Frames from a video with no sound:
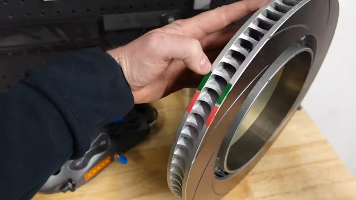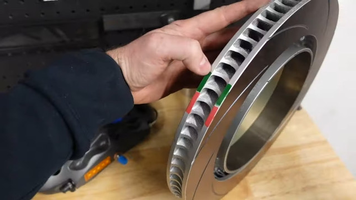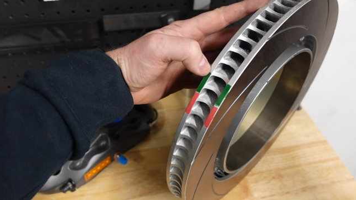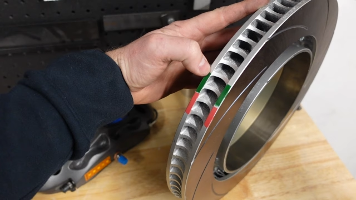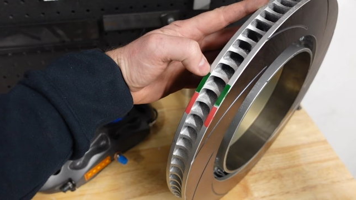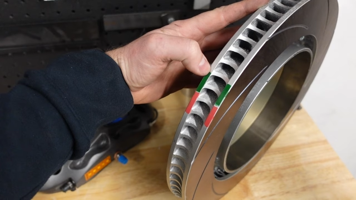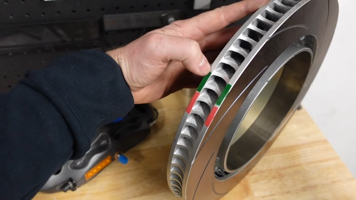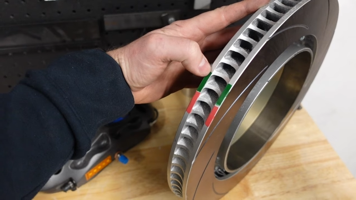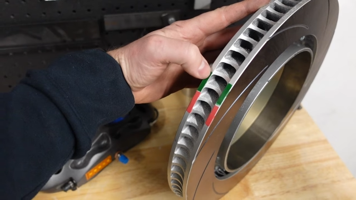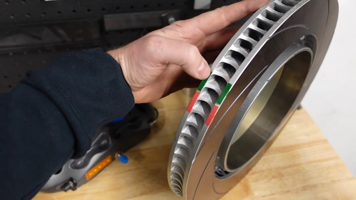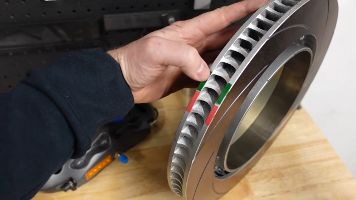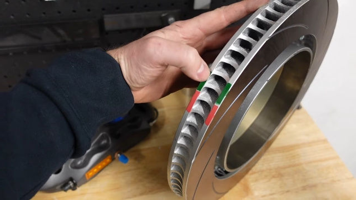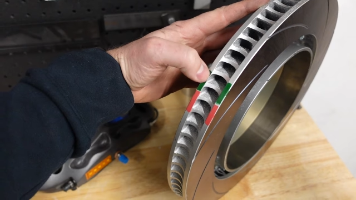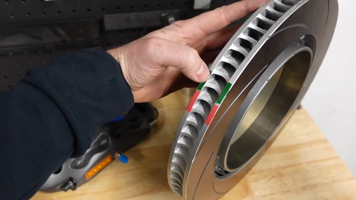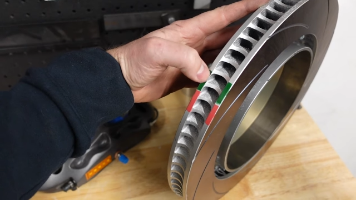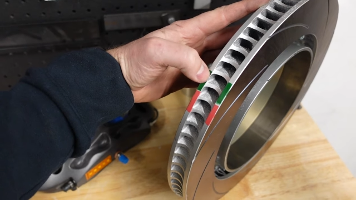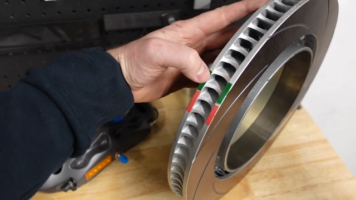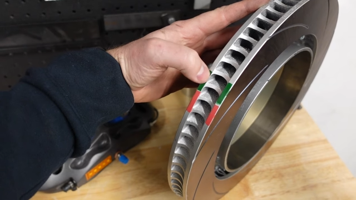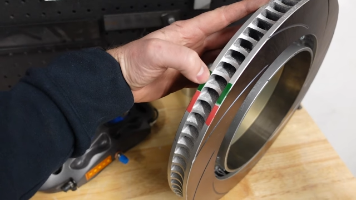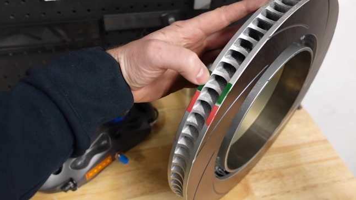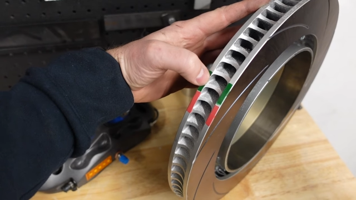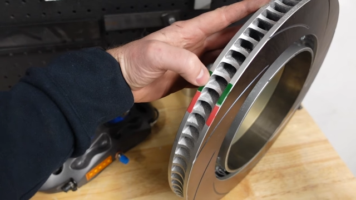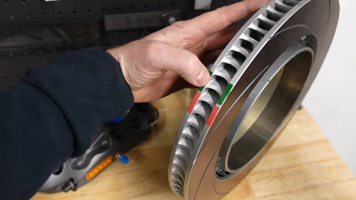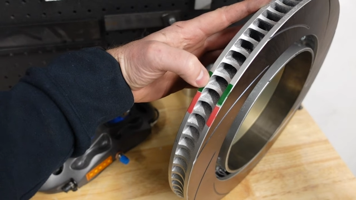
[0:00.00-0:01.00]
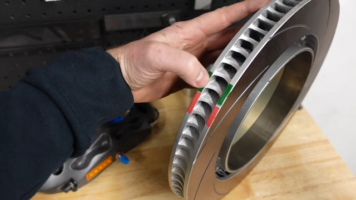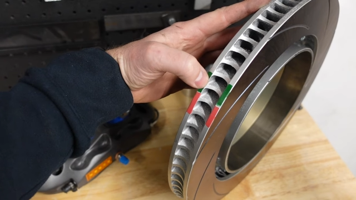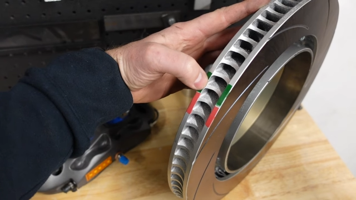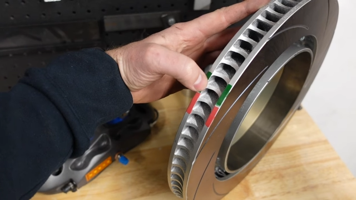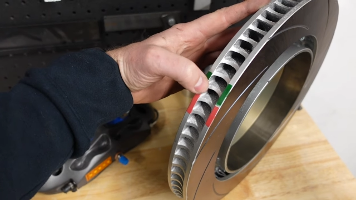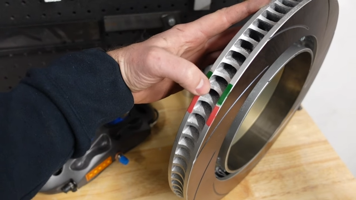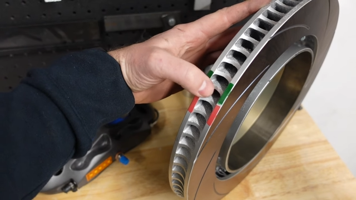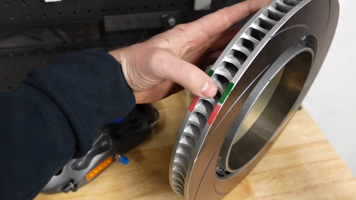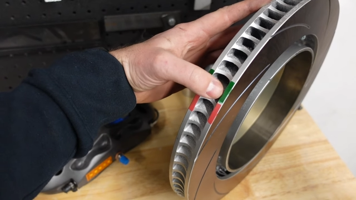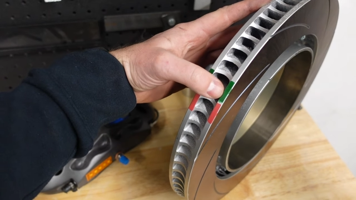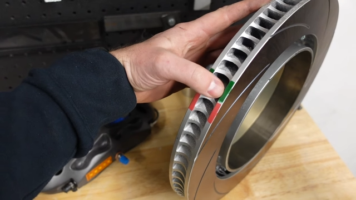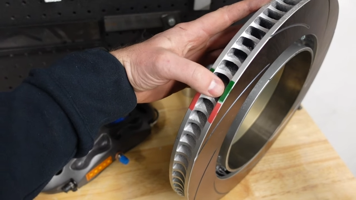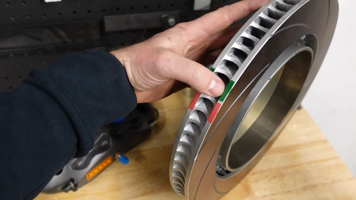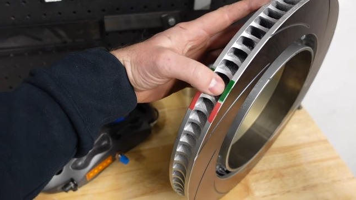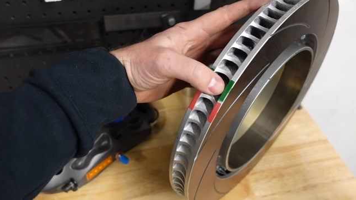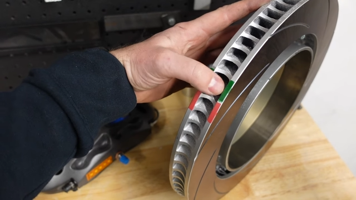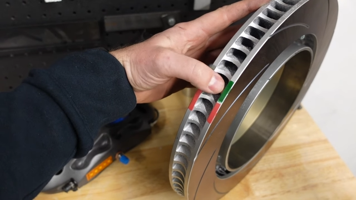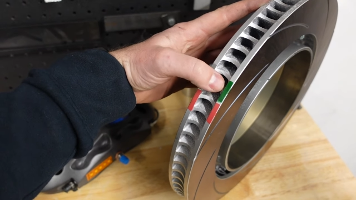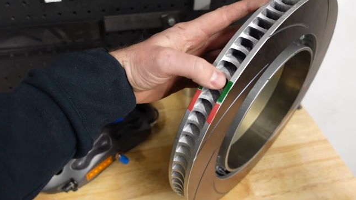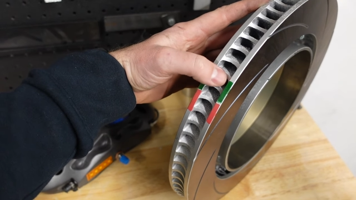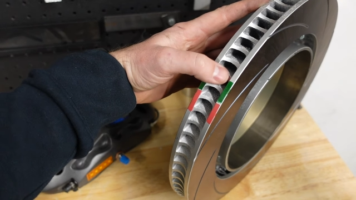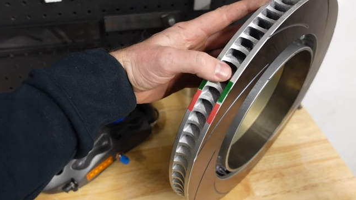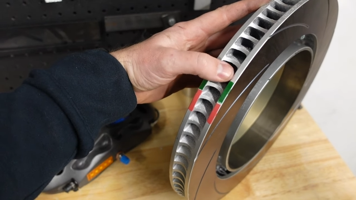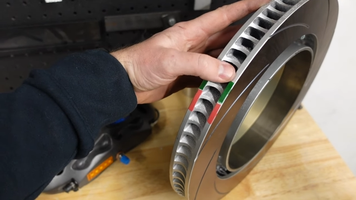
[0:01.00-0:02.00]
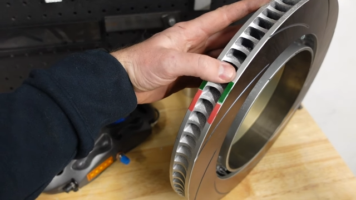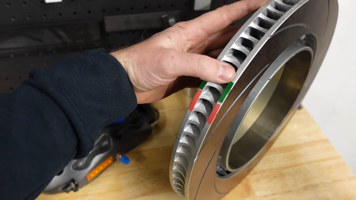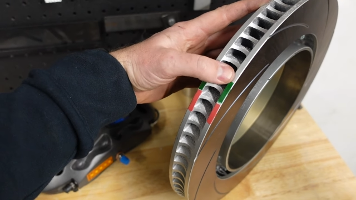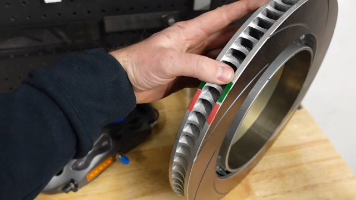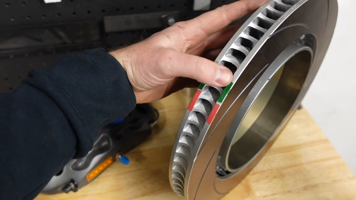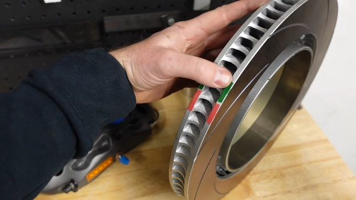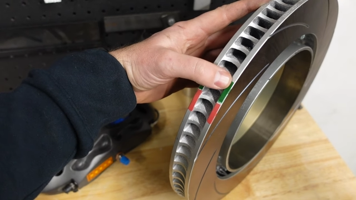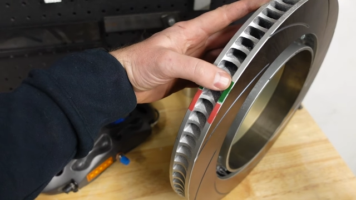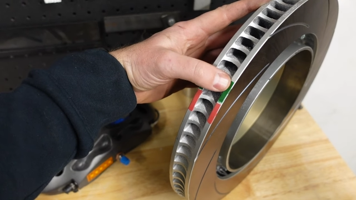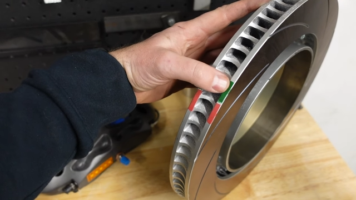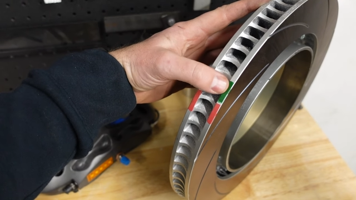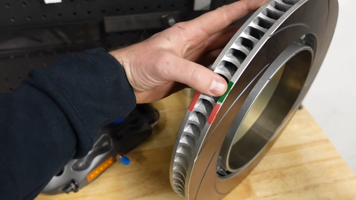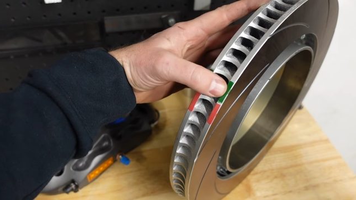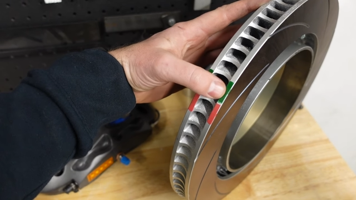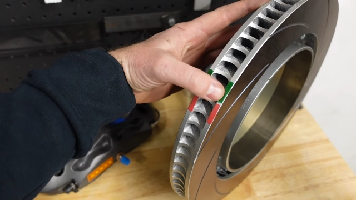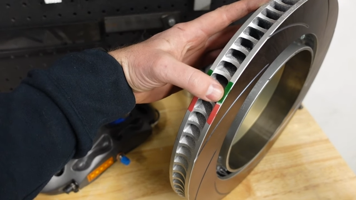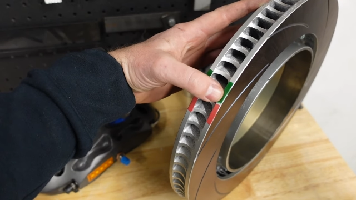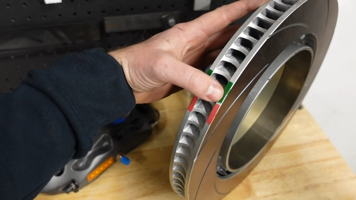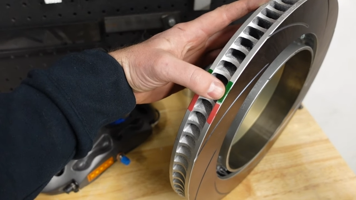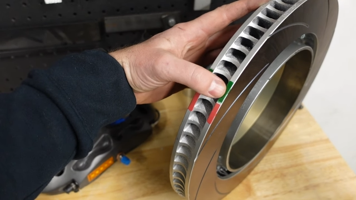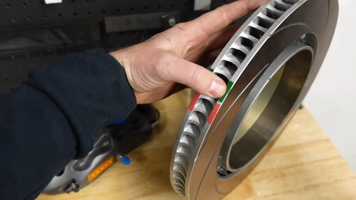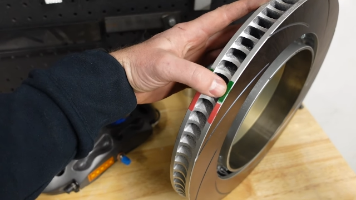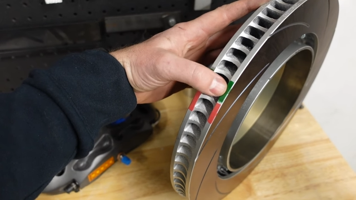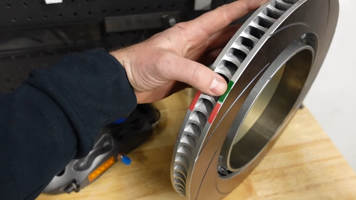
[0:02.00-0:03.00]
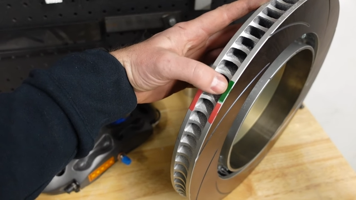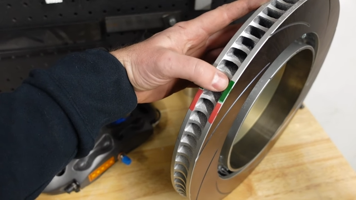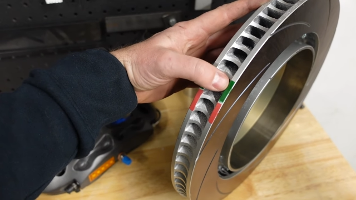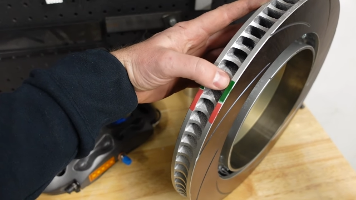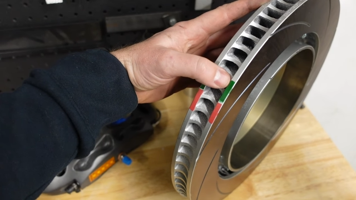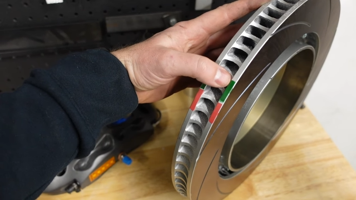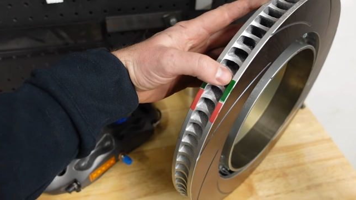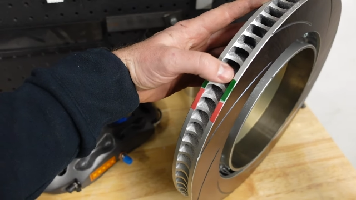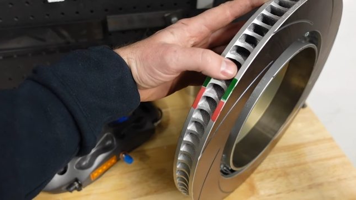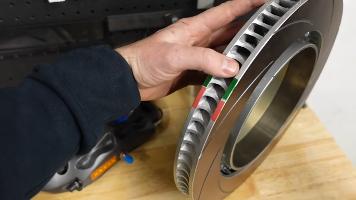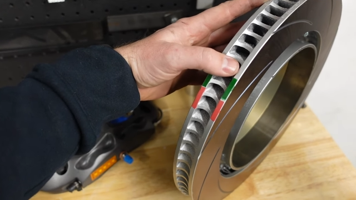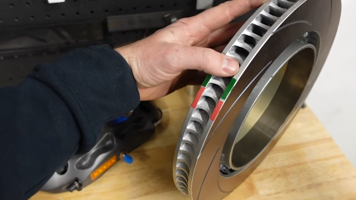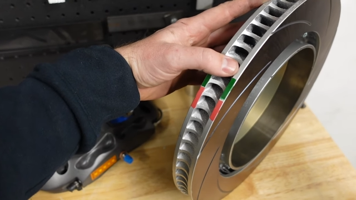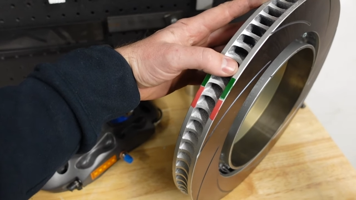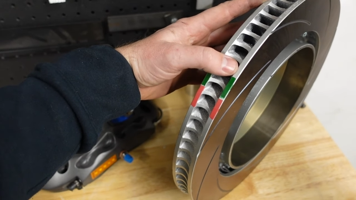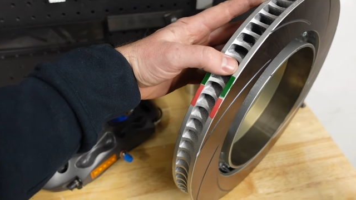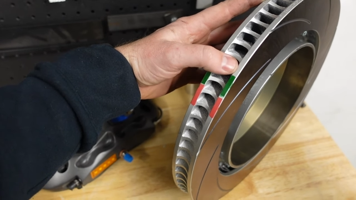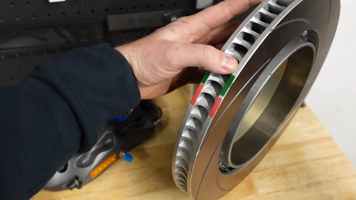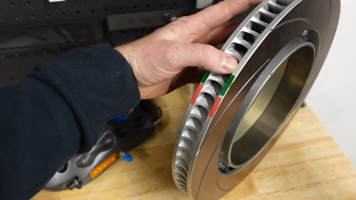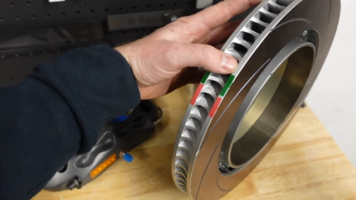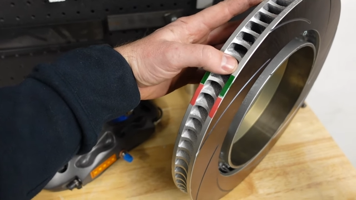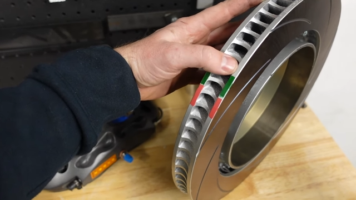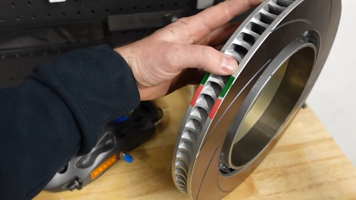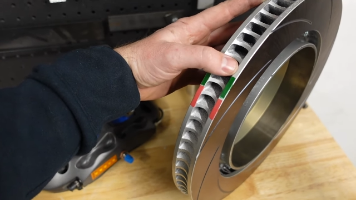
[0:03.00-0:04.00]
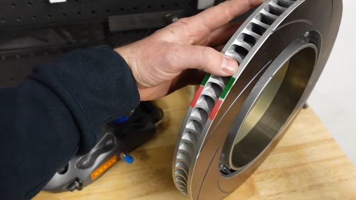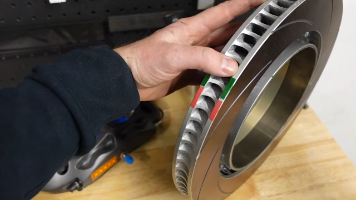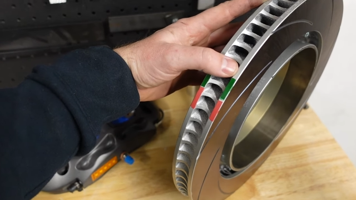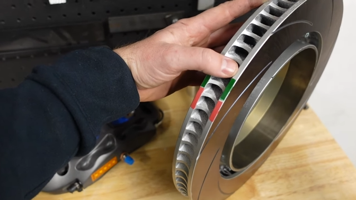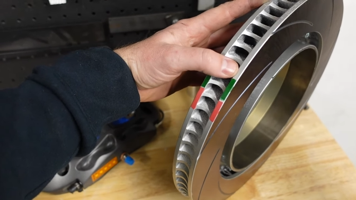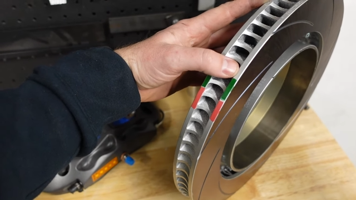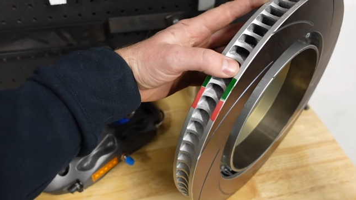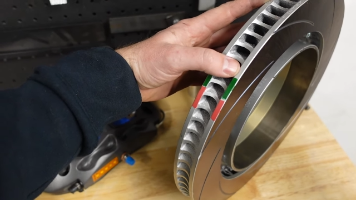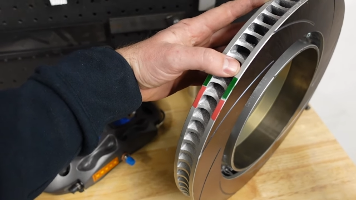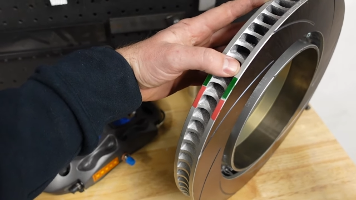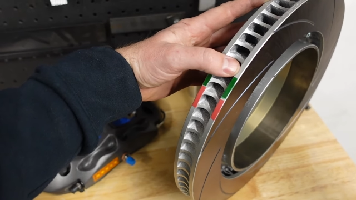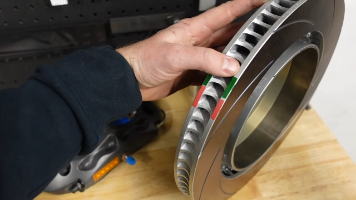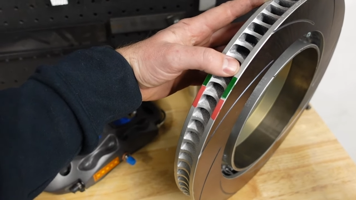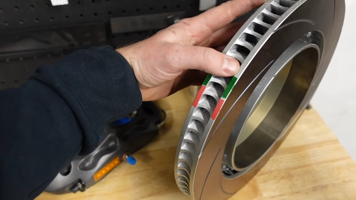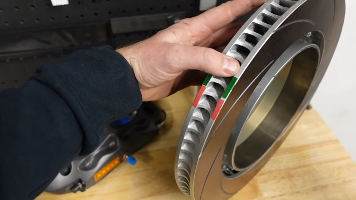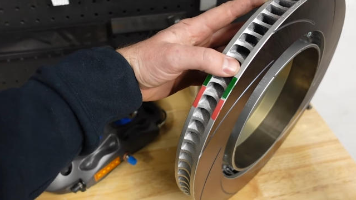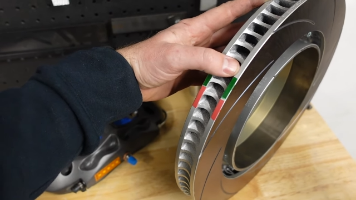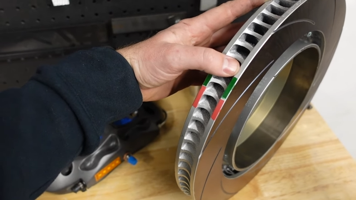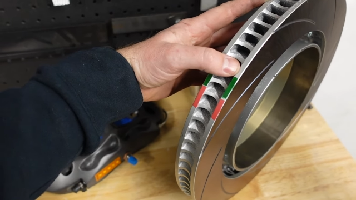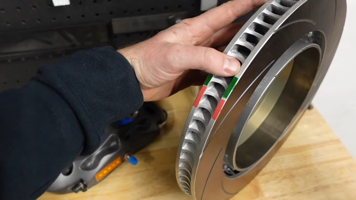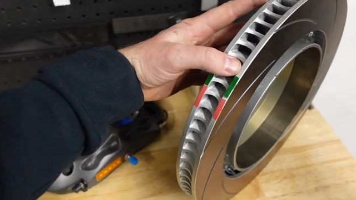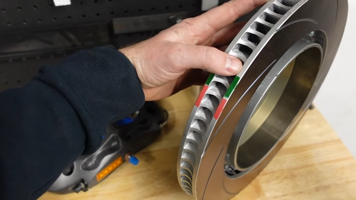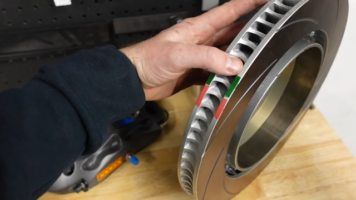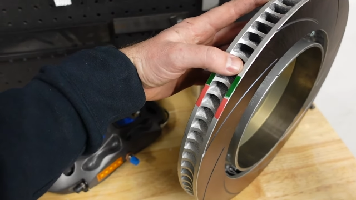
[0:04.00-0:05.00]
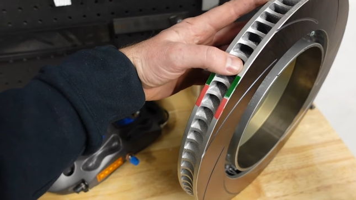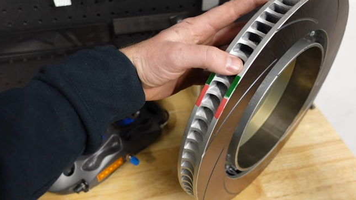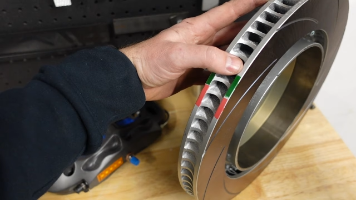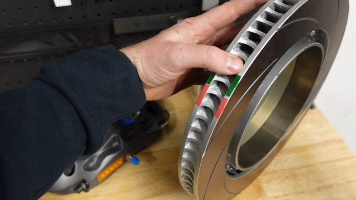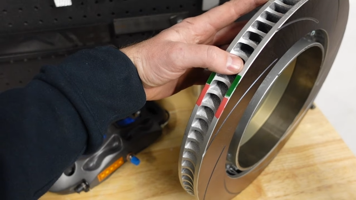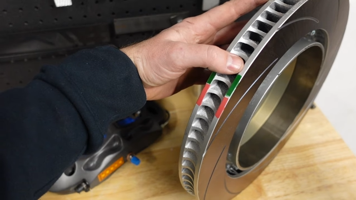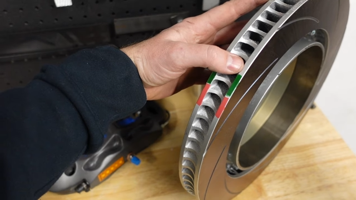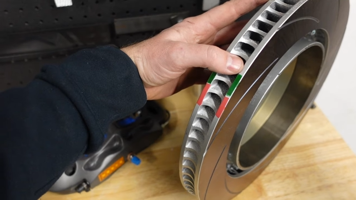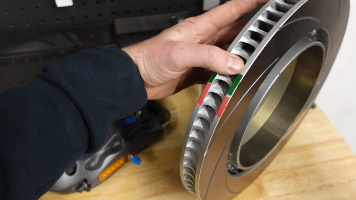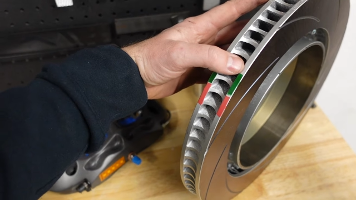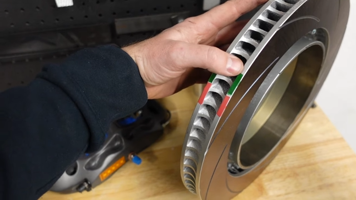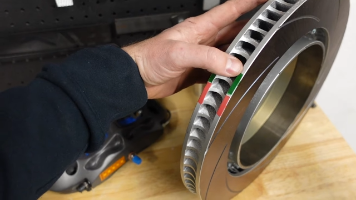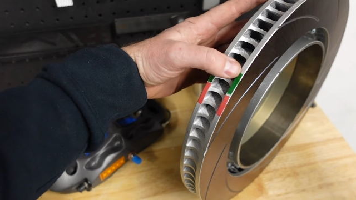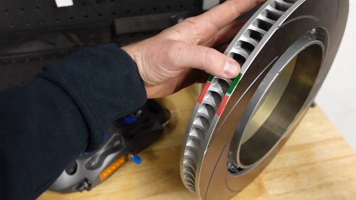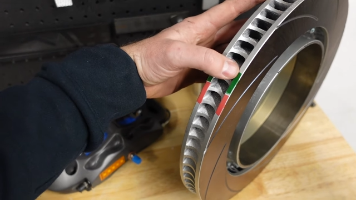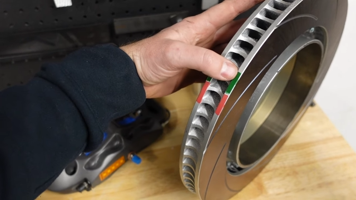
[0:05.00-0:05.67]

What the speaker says: [unreadable: no face in view]